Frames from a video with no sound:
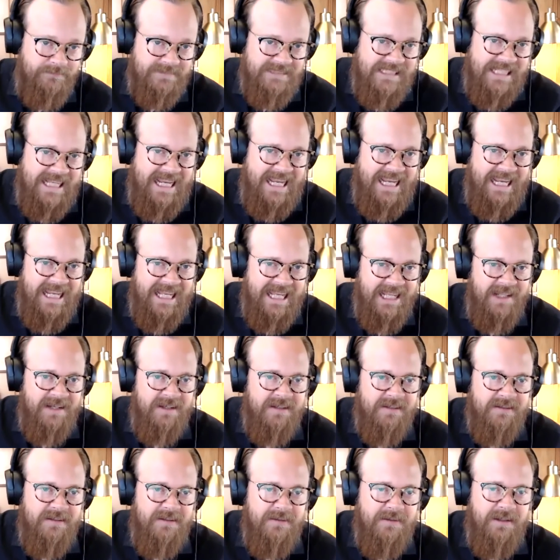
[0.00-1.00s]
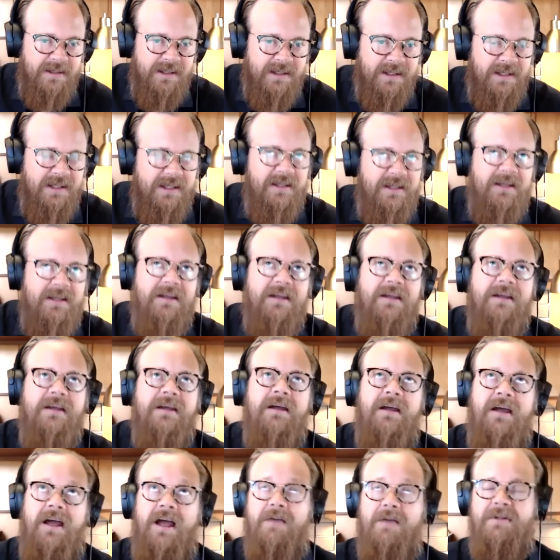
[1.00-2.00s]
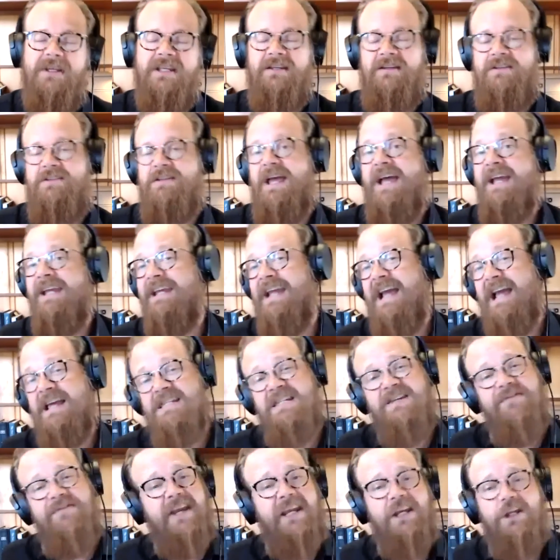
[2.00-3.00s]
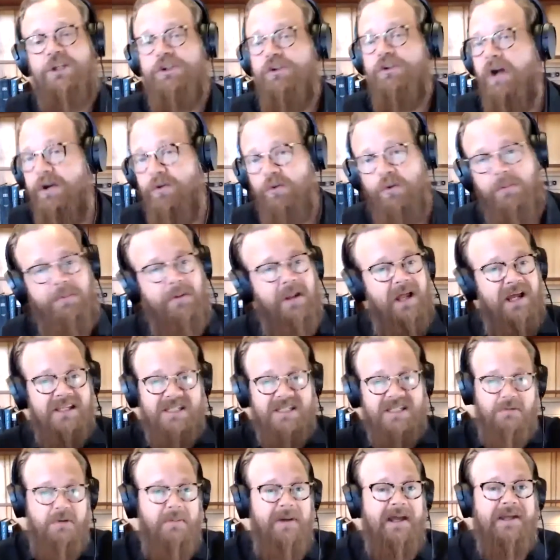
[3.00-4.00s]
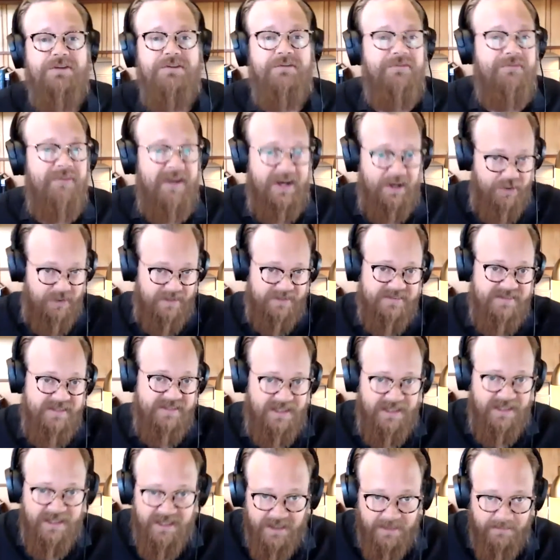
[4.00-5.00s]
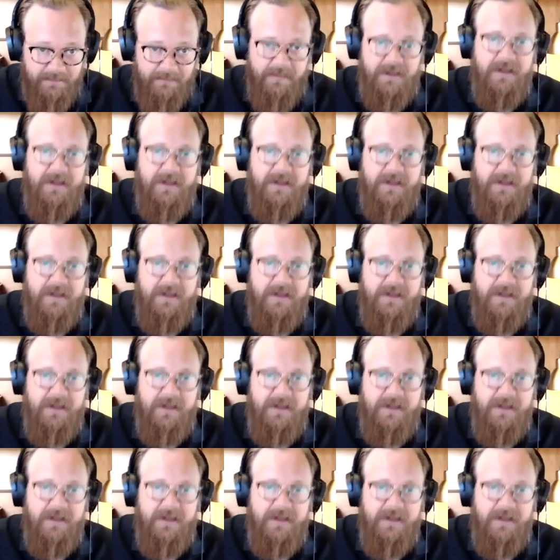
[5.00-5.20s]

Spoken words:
And I mean, I guess if I could try to apply some amount of fairness to him,